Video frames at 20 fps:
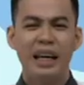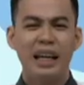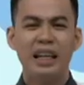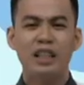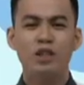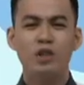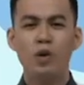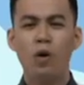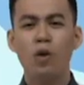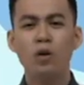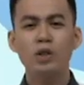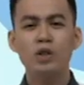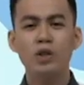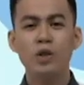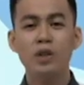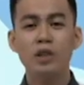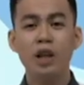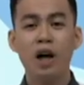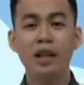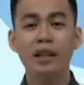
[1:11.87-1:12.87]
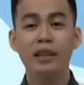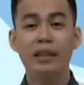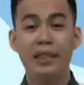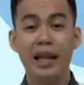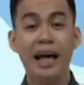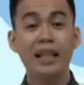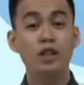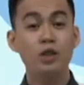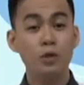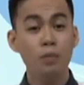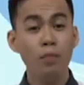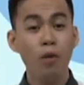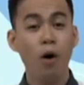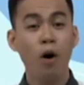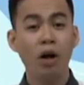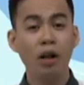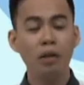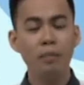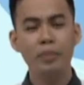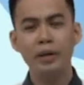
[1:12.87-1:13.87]
It's also not that
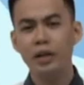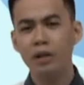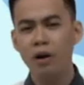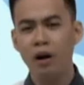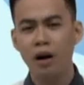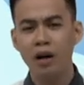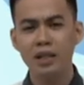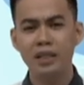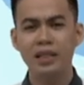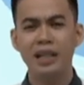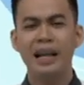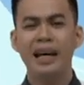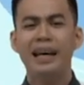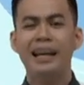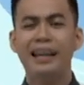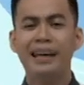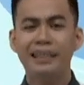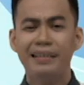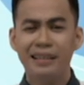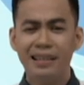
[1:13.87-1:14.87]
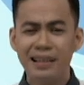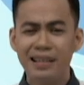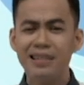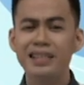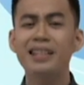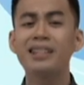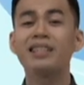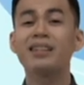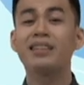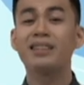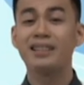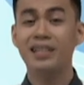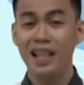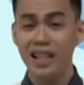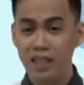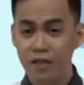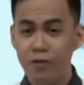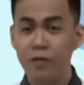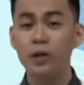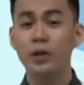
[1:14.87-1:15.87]
small because it is a
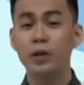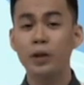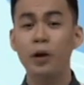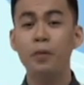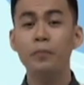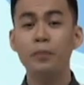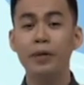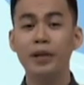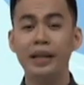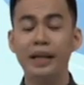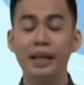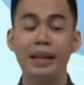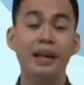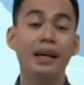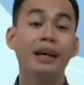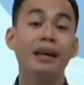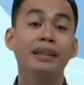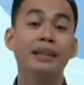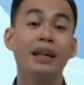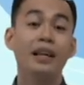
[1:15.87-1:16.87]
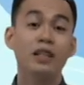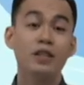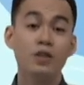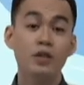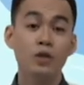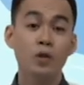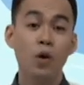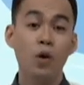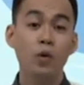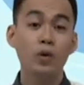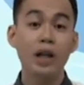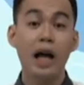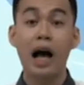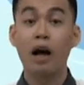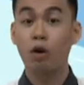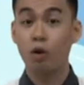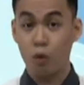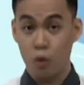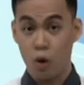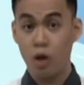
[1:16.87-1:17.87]
successful company that is known
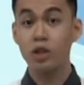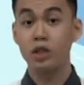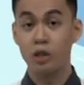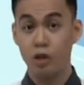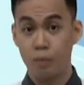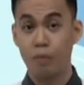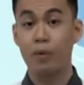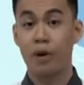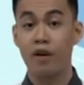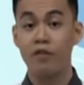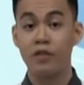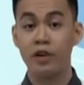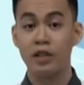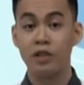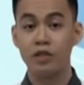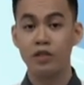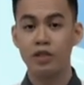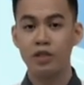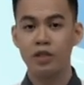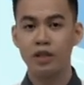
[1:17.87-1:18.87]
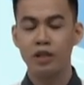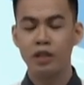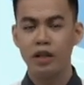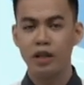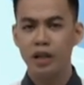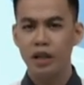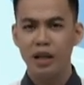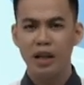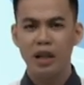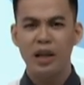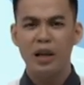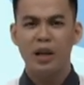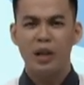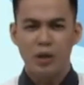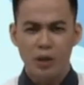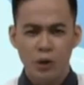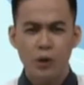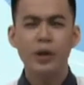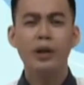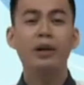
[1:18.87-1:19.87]
across the province.
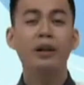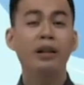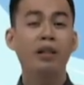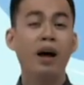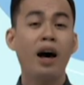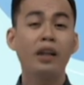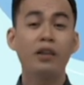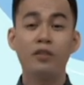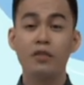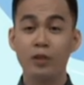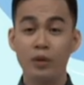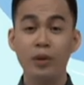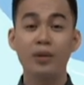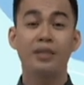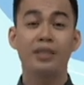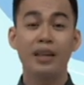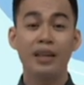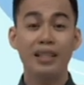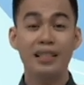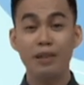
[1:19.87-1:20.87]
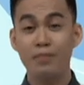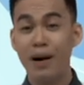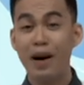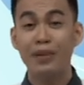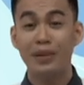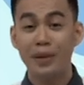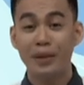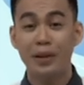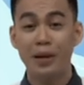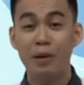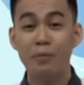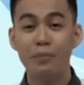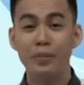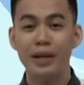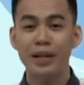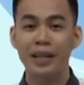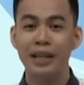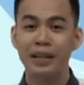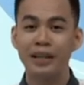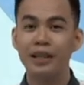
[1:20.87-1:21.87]
You hear a lot of good things about the
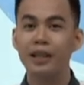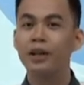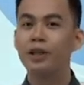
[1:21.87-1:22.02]
company.